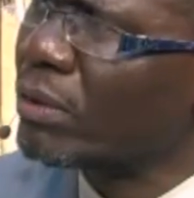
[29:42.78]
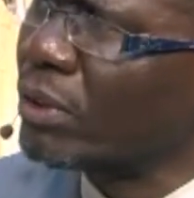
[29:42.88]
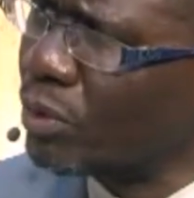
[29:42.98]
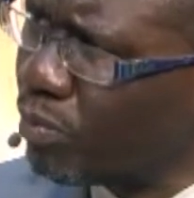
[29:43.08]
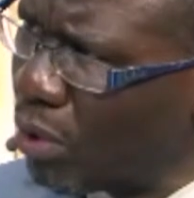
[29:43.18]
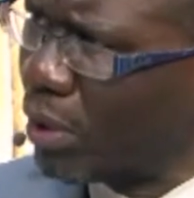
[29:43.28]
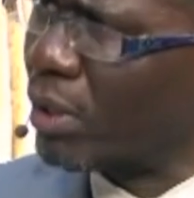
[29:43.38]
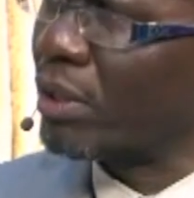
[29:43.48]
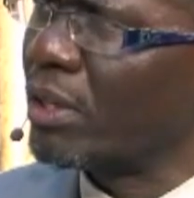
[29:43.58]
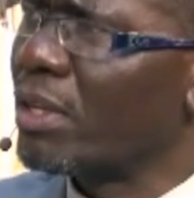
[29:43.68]
this
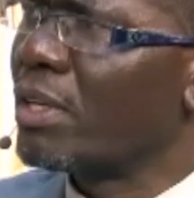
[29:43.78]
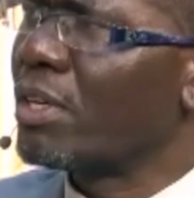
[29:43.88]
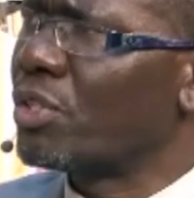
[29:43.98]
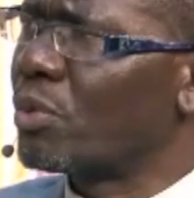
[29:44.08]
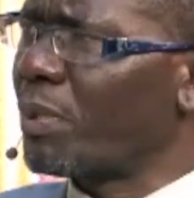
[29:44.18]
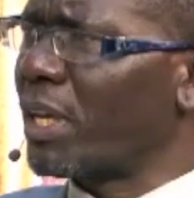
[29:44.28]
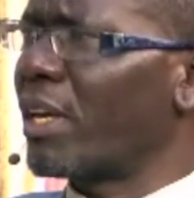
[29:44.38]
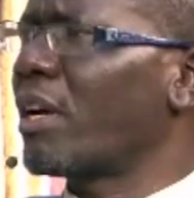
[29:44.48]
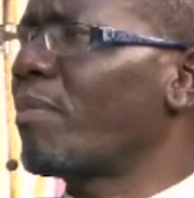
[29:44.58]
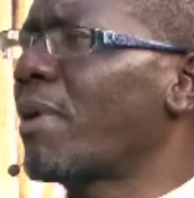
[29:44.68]
book, is
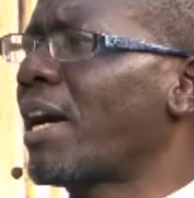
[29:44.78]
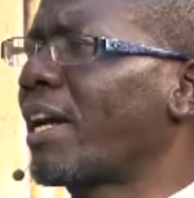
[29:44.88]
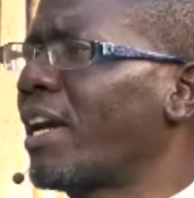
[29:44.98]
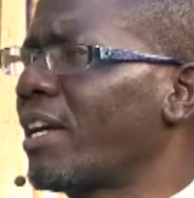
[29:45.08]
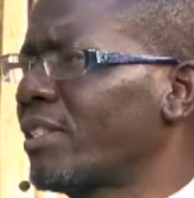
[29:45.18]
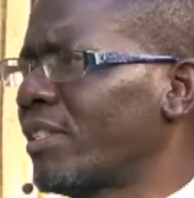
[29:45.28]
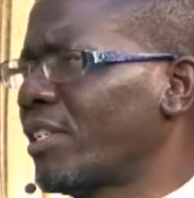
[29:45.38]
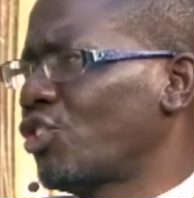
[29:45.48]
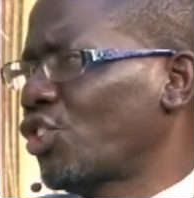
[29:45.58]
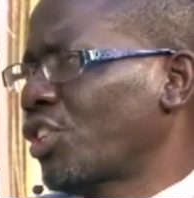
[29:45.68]
speaking against
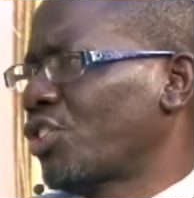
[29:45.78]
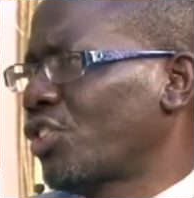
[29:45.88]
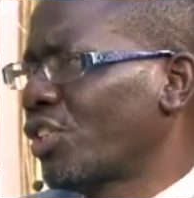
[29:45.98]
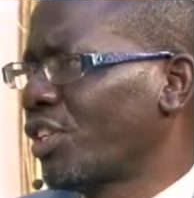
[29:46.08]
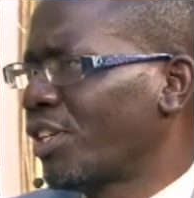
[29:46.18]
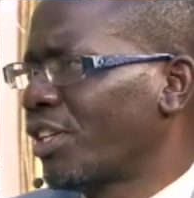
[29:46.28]
the church